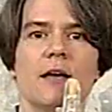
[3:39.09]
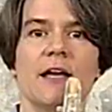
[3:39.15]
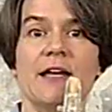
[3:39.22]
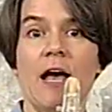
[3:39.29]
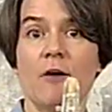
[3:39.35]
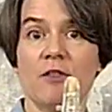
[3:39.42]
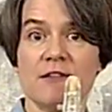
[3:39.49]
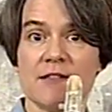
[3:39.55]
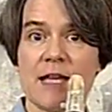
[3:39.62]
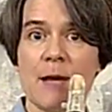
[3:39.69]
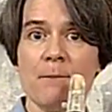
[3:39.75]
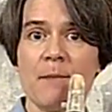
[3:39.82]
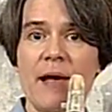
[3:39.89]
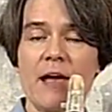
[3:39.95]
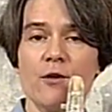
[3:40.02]
And now the
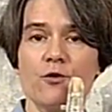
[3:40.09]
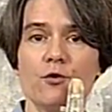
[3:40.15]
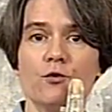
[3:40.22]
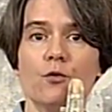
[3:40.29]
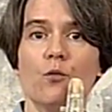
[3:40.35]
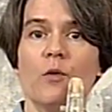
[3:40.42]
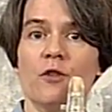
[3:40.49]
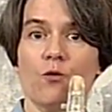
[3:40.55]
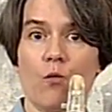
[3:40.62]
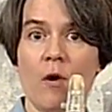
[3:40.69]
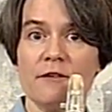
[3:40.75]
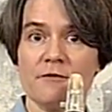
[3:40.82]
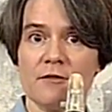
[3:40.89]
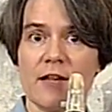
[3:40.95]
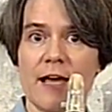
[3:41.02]
same pattern with
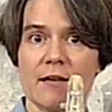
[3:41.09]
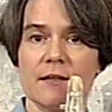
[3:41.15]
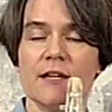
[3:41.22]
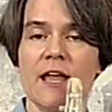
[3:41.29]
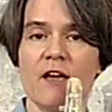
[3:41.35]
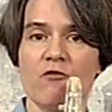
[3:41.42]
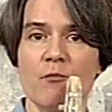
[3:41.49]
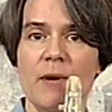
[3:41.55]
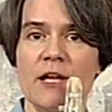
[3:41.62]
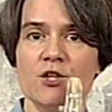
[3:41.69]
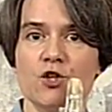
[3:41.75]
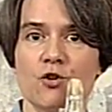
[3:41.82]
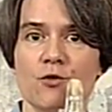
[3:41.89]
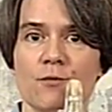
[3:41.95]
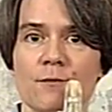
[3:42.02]
one flat in F
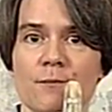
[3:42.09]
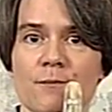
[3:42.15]
major.